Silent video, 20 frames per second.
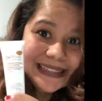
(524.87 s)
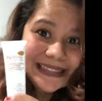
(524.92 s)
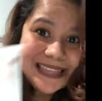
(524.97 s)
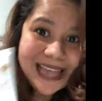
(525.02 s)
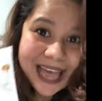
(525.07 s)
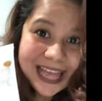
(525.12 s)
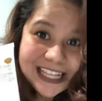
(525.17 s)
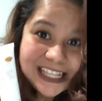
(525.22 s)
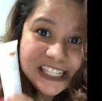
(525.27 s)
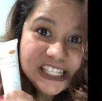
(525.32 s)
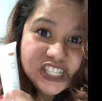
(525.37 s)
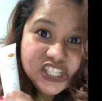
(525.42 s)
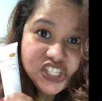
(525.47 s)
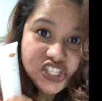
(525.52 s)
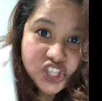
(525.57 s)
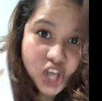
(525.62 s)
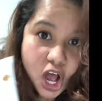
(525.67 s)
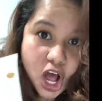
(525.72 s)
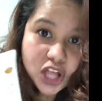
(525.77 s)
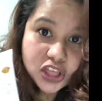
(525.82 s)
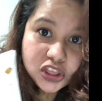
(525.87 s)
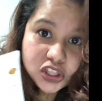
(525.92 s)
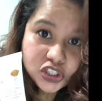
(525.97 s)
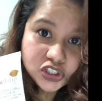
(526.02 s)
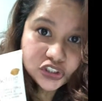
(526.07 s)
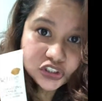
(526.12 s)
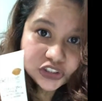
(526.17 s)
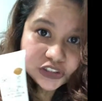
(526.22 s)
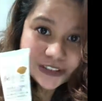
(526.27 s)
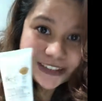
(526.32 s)

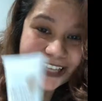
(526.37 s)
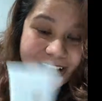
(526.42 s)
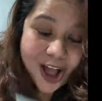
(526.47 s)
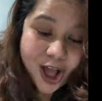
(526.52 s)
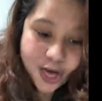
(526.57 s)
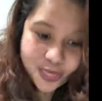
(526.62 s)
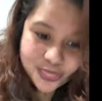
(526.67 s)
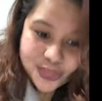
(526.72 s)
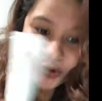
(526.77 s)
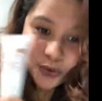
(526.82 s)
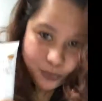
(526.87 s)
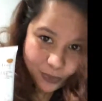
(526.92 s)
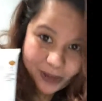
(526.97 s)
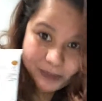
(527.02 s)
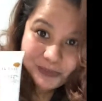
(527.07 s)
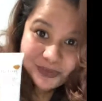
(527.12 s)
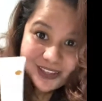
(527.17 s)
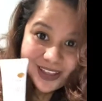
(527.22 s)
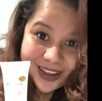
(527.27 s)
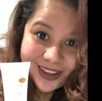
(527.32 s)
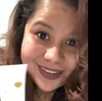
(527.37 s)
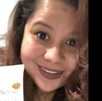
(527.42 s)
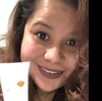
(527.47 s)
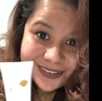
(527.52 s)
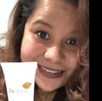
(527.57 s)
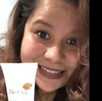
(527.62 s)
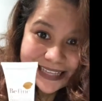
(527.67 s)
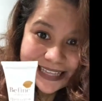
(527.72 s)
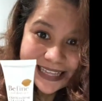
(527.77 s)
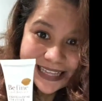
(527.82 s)
$10 on their website.
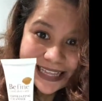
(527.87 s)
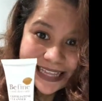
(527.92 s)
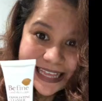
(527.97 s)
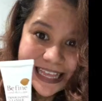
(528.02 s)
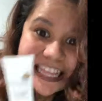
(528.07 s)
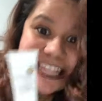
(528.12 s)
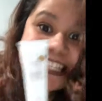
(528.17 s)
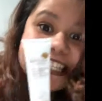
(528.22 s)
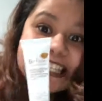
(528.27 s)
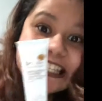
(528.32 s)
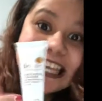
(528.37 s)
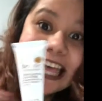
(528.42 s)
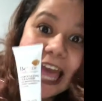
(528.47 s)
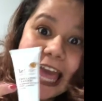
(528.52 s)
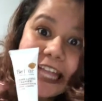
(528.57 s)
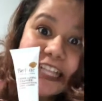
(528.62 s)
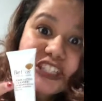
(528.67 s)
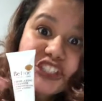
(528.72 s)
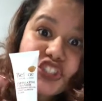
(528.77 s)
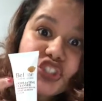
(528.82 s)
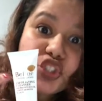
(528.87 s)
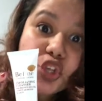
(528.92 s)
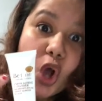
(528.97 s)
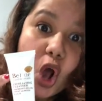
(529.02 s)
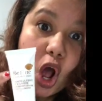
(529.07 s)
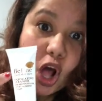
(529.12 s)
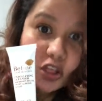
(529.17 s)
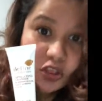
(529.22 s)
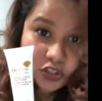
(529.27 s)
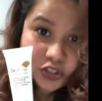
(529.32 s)

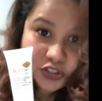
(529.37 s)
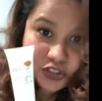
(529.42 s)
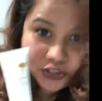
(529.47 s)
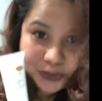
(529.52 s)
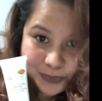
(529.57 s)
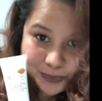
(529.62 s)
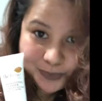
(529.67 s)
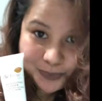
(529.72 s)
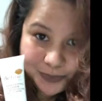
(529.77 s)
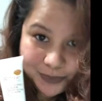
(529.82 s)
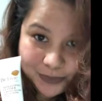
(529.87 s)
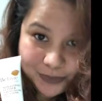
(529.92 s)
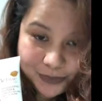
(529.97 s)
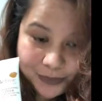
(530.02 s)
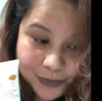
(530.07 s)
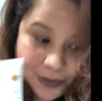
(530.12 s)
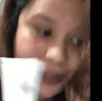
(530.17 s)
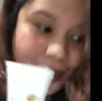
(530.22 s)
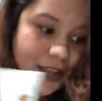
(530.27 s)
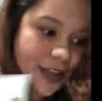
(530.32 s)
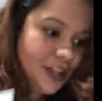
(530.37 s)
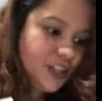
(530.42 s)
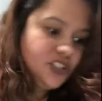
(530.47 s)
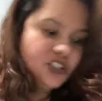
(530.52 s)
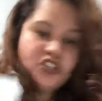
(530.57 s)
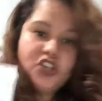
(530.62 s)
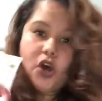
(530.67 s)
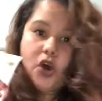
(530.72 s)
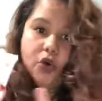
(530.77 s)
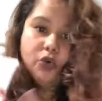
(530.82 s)
$10.
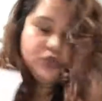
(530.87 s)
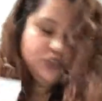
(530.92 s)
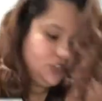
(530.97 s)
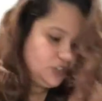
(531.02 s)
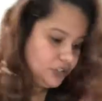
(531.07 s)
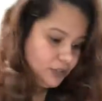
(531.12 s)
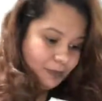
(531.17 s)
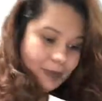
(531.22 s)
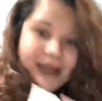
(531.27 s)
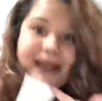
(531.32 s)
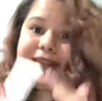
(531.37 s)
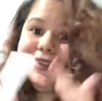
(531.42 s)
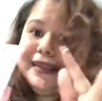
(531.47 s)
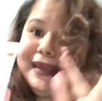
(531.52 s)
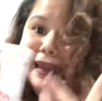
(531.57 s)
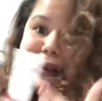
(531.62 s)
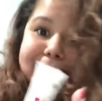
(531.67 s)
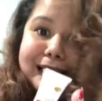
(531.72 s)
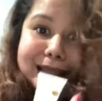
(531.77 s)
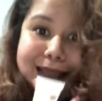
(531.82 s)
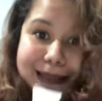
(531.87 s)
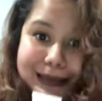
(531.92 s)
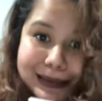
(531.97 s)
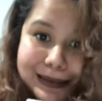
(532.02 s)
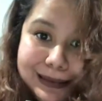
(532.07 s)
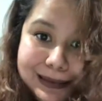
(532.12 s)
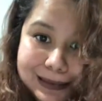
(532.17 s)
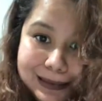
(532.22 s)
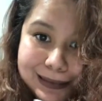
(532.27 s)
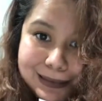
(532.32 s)
So just by getting
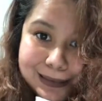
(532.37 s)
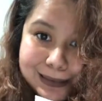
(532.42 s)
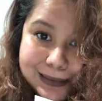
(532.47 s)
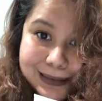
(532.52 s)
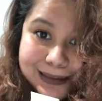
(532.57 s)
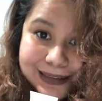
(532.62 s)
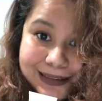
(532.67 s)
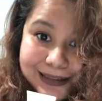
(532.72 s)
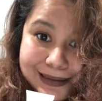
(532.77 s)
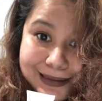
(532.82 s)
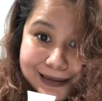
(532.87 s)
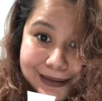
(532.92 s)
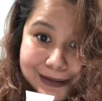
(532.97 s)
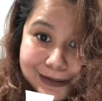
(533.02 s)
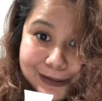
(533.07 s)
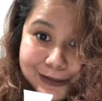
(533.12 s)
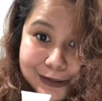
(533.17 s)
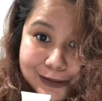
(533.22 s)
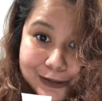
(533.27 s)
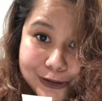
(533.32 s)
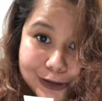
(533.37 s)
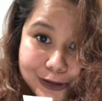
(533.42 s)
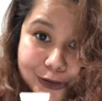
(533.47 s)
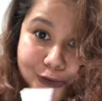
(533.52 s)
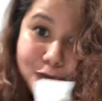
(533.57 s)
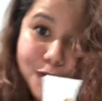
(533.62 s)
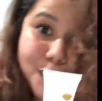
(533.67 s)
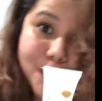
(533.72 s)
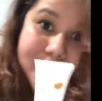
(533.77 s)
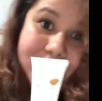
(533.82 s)
this,
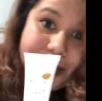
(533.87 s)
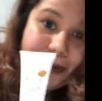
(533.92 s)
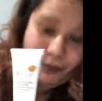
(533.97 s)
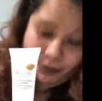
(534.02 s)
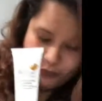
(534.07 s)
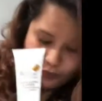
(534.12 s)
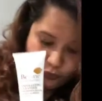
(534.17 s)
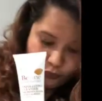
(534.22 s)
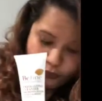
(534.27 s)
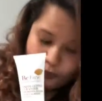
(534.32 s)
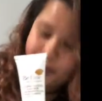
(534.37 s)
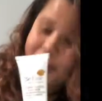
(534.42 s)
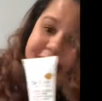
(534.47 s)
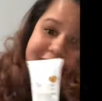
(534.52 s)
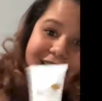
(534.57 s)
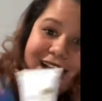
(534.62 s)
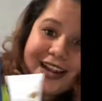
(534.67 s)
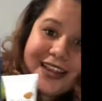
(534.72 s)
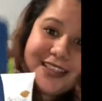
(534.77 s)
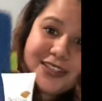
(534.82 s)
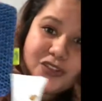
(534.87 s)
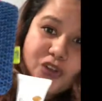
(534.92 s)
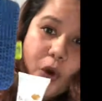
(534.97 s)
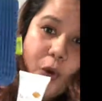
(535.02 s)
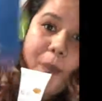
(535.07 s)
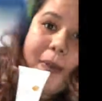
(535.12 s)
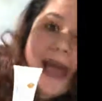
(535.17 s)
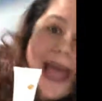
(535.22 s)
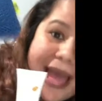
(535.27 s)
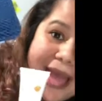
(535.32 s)
you've already gotten this
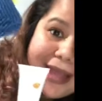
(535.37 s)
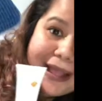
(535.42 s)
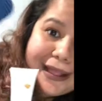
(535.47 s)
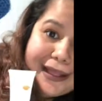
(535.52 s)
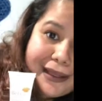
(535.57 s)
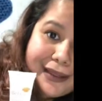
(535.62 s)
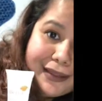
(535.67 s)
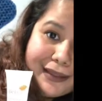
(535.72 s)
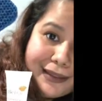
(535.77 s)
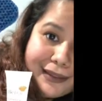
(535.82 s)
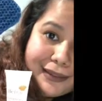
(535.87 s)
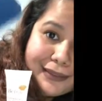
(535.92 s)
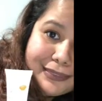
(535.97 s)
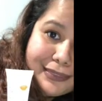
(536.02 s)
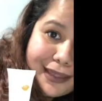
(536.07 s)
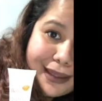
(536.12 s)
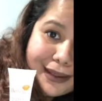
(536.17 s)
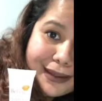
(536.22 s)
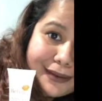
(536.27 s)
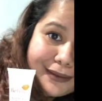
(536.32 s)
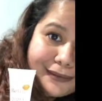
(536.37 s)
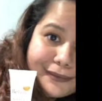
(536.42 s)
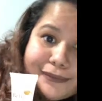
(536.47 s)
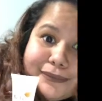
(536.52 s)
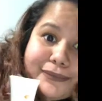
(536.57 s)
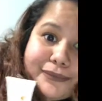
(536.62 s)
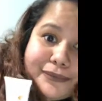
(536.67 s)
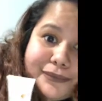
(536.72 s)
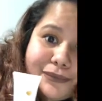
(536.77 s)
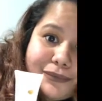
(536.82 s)
whole bag. Like,
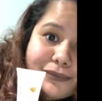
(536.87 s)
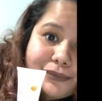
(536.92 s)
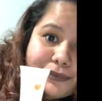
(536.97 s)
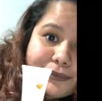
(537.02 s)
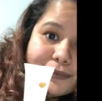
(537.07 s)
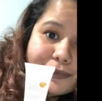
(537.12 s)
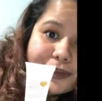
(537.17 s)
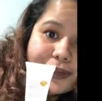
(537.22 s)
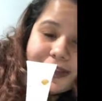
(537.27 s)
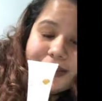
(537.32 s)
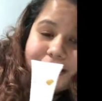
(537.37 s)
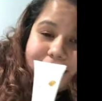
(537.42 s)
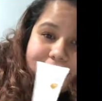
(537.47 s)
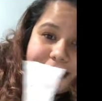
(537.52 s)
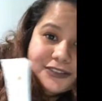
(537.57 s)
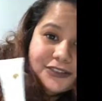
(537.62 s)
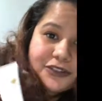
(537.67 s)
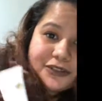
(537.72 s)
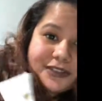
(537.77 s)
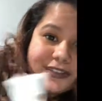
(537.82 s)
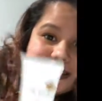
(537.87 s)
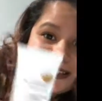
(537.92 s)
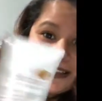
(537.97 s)
this